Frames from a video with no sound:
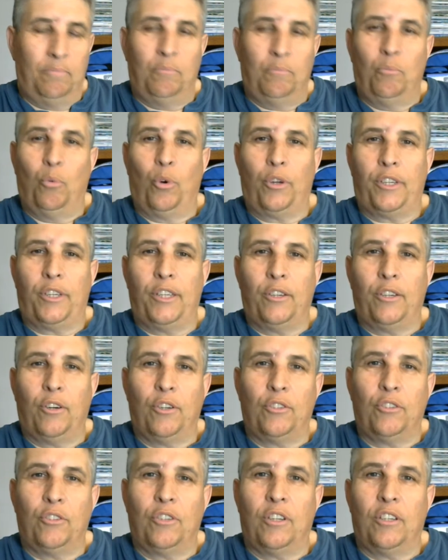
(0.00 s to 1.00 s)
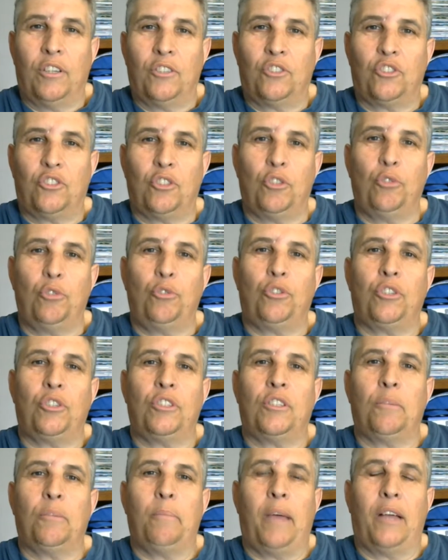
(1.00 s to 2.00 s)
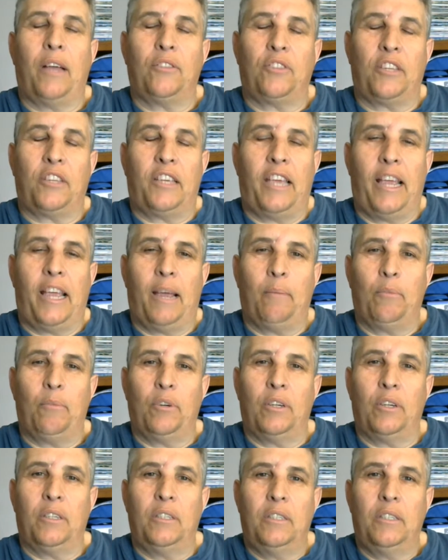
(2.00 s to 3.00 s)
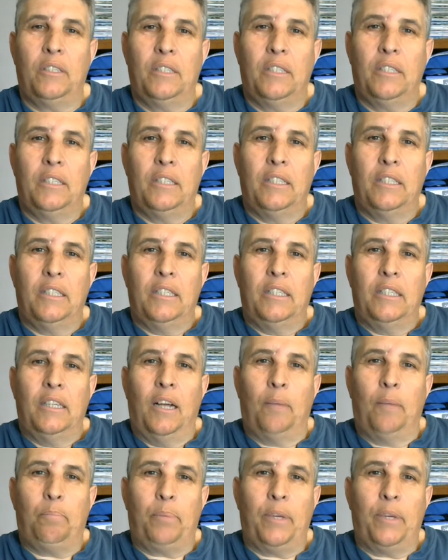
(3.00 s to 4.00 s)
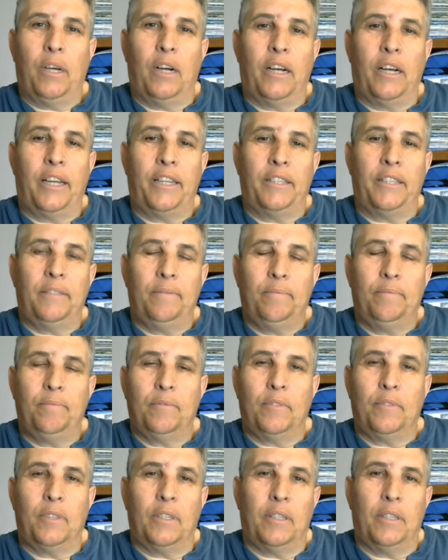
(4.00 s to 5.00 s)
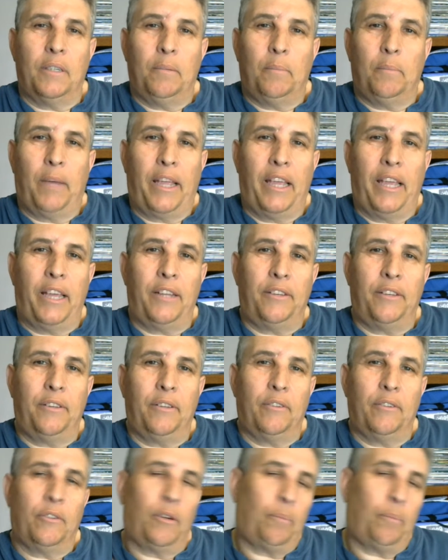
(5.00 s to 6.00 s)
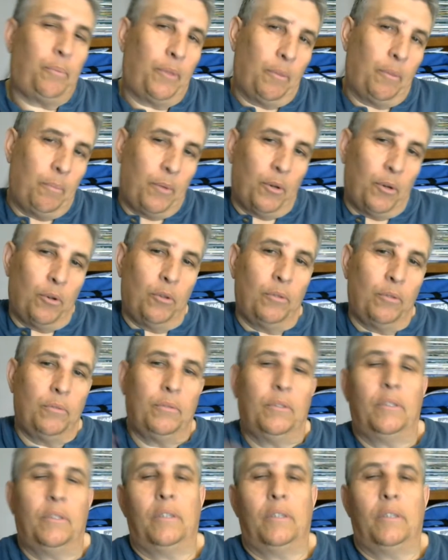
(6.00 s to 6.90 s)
Working on a solution to mount the camera up behind my head or up in the middle